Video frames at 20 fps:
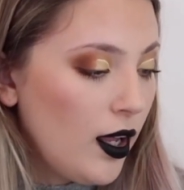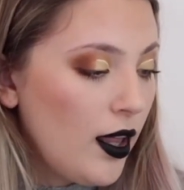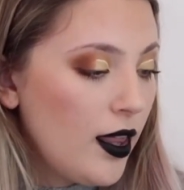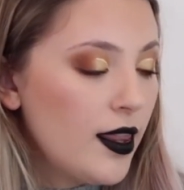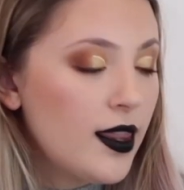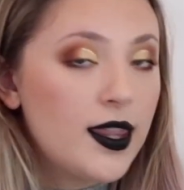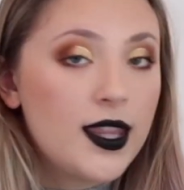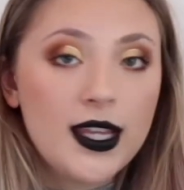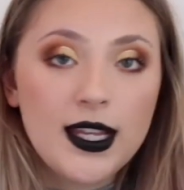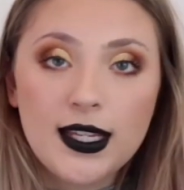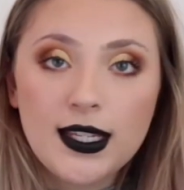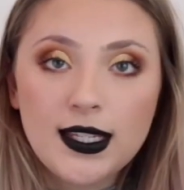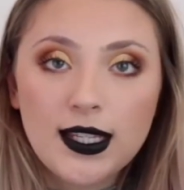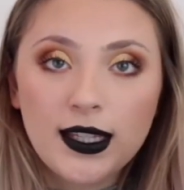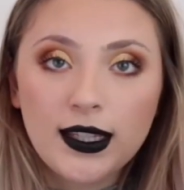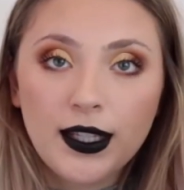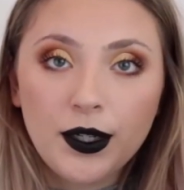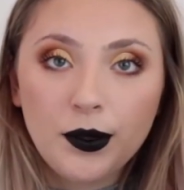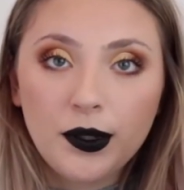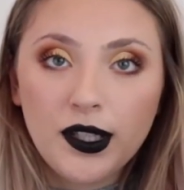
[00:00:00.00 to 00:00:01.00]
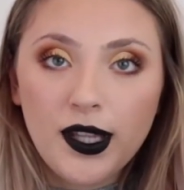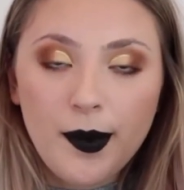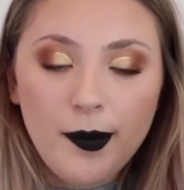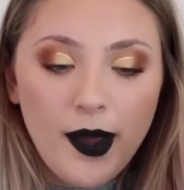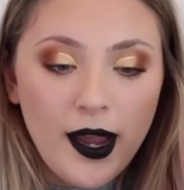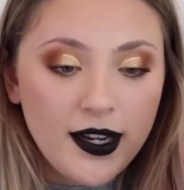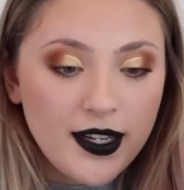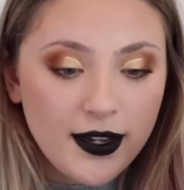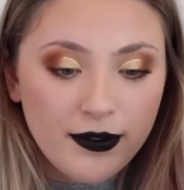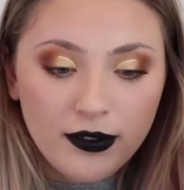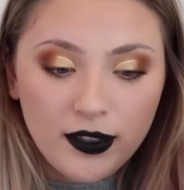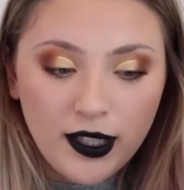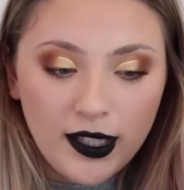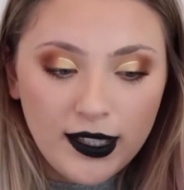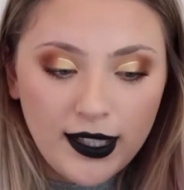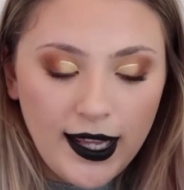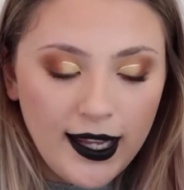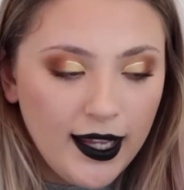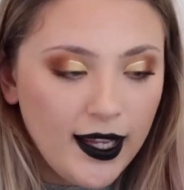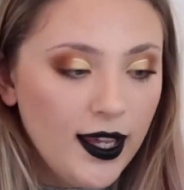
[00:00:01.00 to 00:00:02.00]
This liquid lip, I definitely
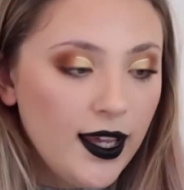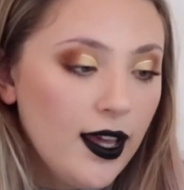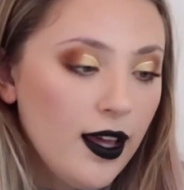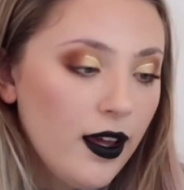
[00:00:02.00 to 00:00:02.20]
like it.